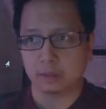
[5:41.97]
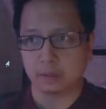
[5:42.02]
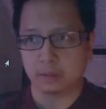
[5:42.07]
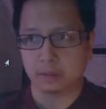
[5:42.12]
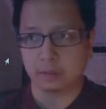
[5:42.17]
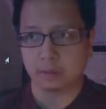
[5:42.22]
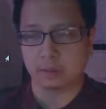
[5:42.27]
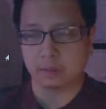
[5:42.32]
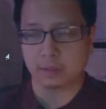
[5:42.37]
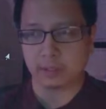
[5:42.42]

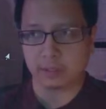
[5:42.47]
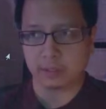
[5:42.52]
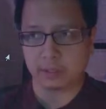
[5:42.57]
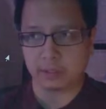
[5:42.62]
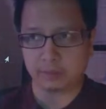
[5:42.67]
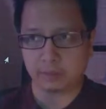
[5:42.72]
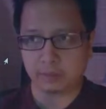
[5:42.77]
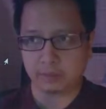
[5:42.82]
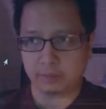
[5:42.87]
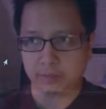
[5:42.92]
there you go.
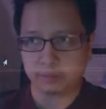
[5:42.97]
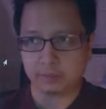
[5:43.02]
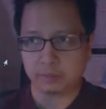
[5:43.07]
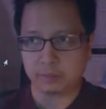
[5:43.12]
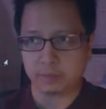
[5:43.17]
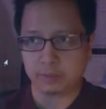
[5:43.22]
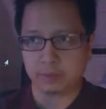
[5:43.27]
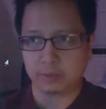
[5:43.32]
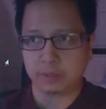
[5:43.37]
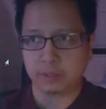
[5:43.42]

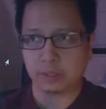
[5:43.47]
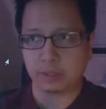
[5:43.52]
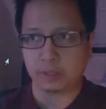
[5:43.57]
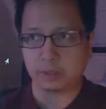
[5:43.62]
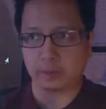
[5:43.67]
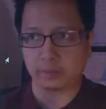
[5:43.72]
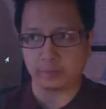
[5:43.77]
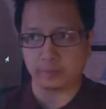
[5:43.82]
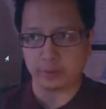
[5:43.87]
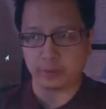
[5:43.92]
So you
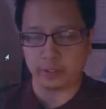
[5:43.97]
converted